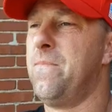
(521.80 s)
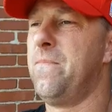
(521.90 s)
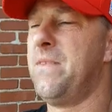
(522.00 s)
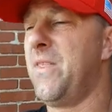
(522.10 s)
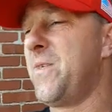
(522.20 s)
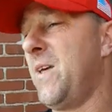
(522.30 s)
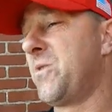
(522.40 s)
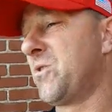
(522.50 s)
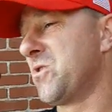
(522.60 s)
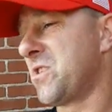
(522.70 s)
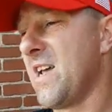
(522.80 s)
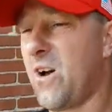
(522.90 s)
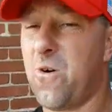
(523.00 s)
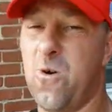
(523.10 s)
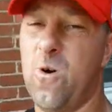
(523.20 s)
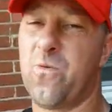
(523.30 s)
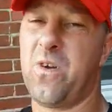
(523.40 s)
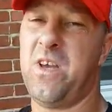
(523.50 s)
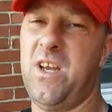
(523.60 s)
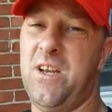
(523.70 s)
they think they're just not going to
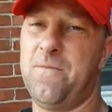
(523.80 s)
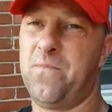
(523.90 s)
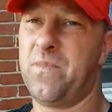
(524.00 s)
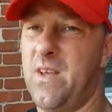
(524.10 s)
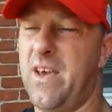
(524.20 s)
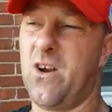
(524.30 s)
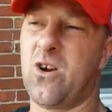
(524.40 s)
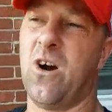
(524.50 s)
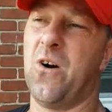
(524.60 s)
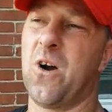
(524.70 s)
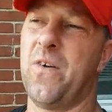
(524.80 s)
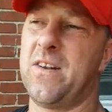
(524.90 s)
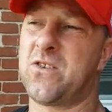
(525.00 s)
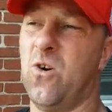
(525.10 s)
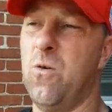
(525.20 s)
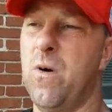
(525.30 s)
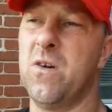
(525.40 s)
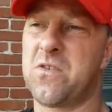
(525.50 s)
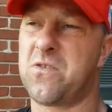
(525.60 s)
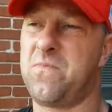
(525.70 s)
overheat in a car that's
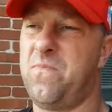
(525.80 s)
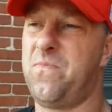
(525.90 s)
almost